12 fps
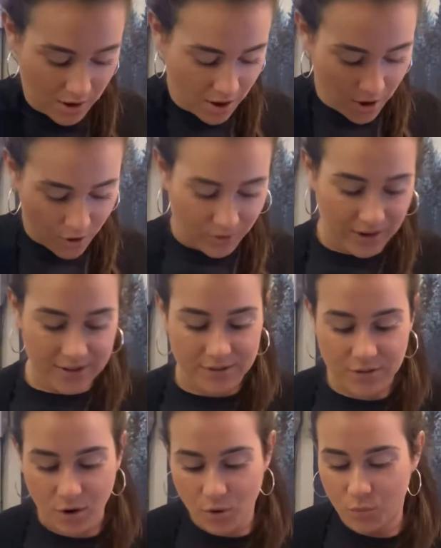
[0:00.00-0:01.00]
Okay,
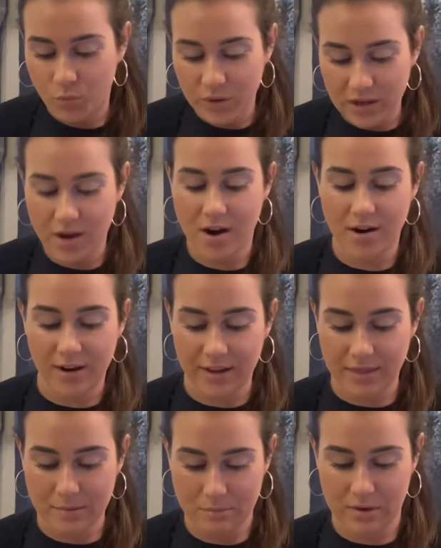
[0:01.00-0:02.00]
so we are
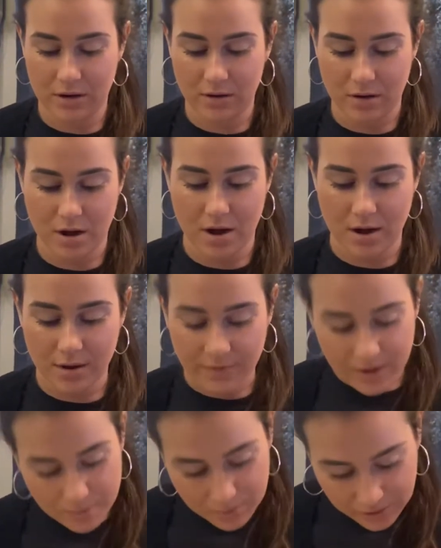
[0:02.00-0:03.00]
in the middle of,
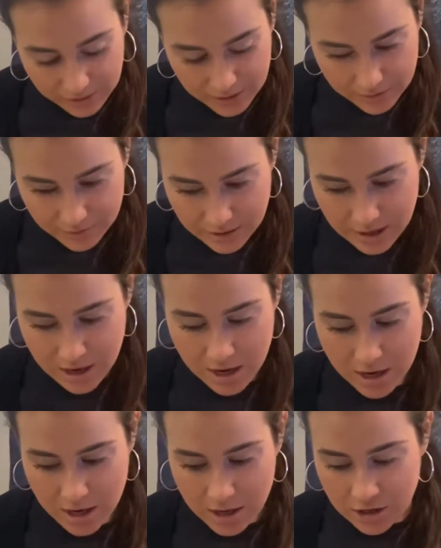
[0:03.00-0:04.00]
I believe,
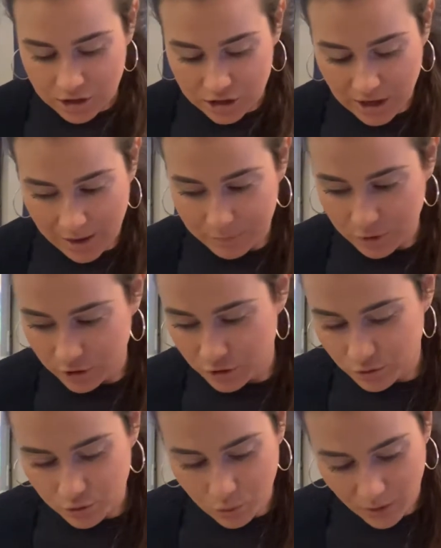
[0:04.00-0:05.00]
chapters
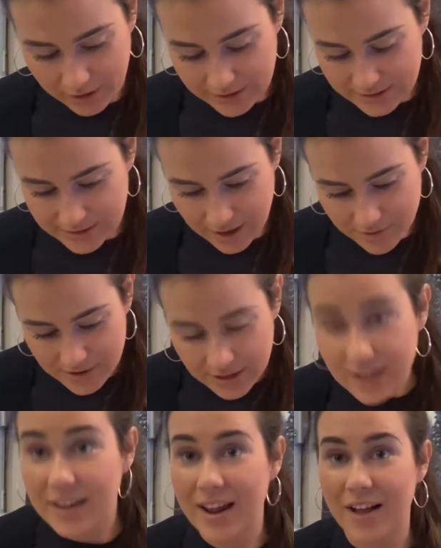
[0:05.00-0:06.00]
27
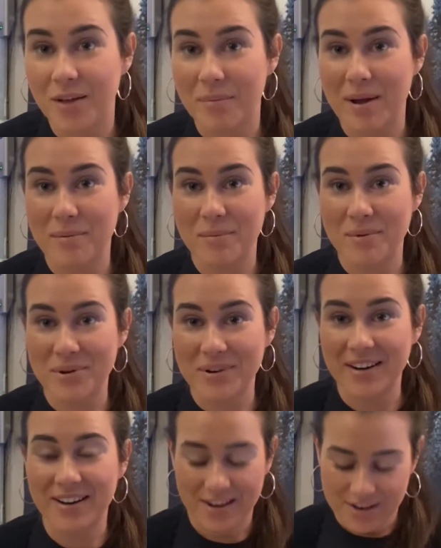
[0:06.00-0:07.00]
in Alabama
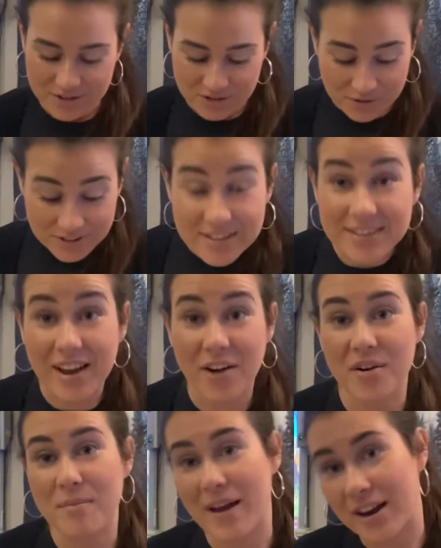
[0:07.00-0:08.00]
Moon. So this is
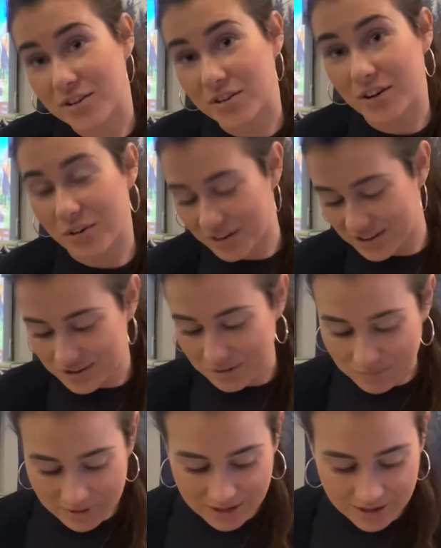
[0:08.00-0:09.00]
how I'm actually going to
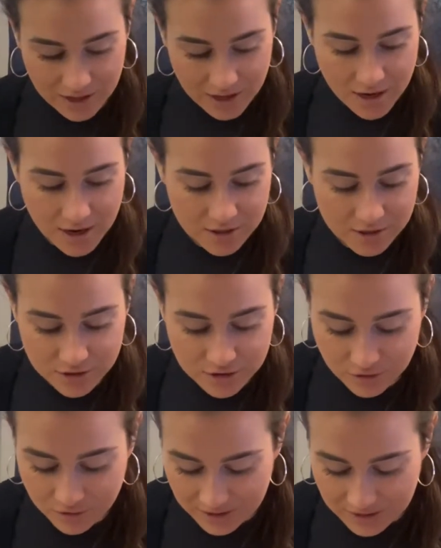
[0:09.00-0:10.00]
be
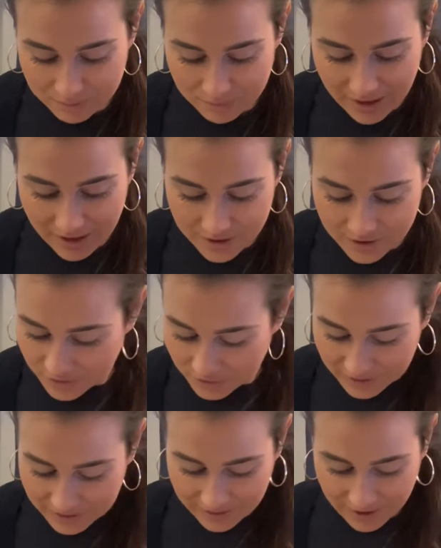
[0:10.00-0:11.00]
doing my
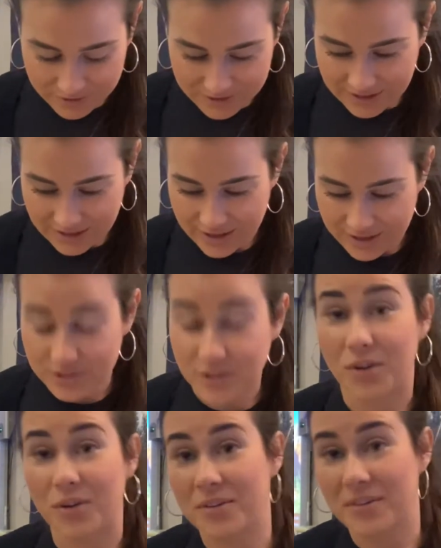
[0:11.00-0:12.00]
read aloud today.
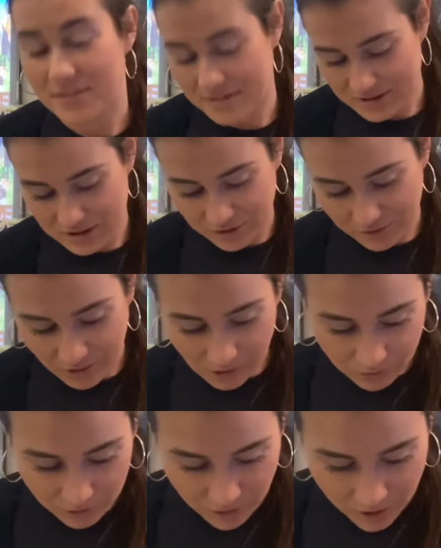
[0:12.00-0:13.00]
So just
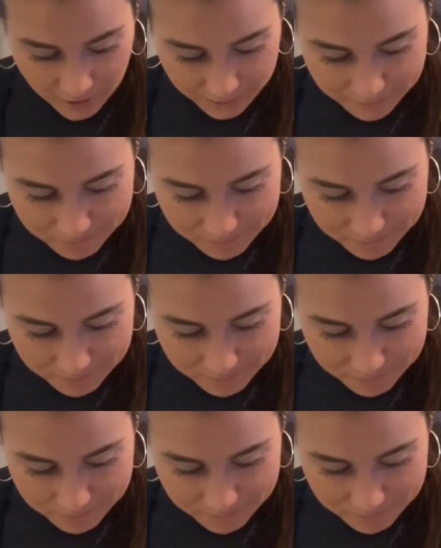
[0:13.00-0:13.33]
follow along.